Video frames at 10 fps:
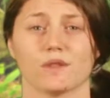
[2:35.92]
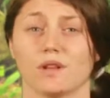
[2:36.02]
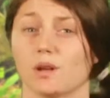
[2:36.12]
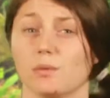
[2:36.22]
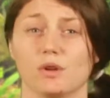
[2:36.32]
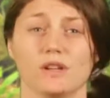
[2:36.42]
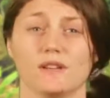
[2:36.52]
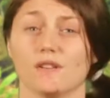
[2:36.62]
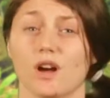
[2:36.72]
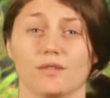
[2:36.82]
The community
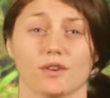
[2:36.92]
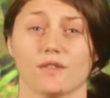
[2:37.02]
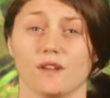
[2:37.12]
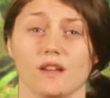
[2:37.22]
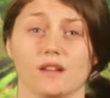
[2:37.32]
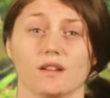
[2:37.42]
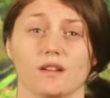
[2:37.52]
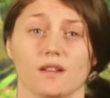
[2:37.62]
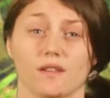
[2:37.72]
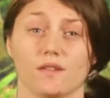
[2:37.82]
did not foresee
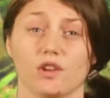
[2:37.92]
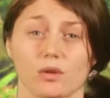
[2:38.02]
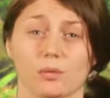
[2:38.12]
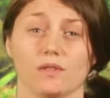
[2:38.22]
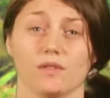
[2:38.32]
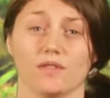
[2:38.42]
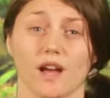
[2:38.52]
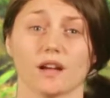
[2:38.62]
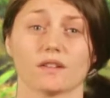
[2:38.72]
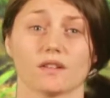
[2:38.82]
these cumulative
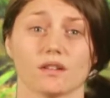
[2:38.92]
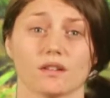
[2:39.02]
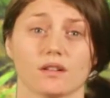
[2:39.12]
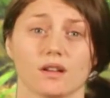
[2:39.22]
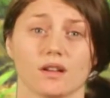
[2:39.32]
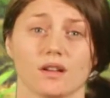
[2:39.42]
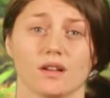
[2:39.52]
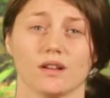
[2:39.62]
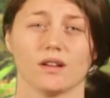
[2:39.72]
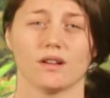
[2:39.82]
effects.
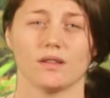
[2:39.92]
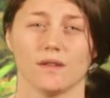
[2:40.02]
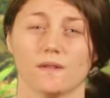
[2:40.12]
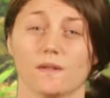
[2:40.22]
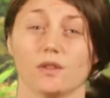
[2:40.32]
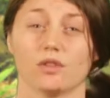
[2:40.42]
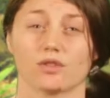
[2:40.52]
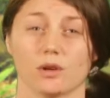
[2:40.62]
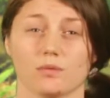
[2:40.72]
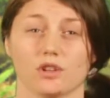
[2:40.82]
This is a
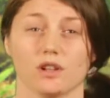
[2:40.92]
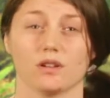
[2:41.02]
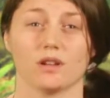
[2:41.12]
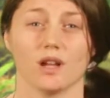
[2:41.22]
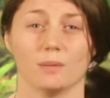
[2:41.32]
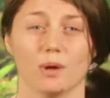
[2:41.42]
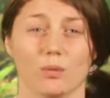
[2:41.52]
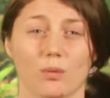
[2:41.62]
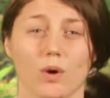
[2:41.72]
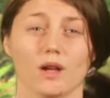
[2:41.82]
description
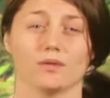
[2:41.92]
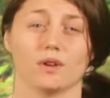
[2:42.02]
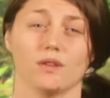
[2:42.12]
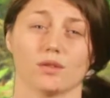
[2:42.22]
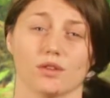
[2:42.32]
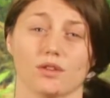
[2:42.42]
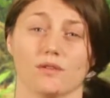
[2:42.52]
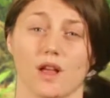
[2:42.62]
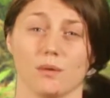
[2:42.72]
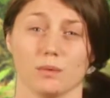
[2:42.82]
about one resource
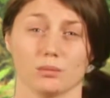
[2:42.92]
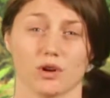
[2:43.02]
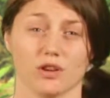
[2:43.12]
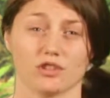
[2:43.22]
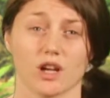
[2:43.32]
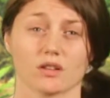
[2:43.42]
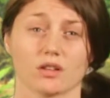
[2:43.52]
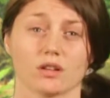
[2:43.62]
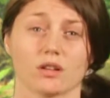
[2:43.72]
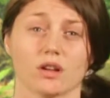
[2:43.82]
development project.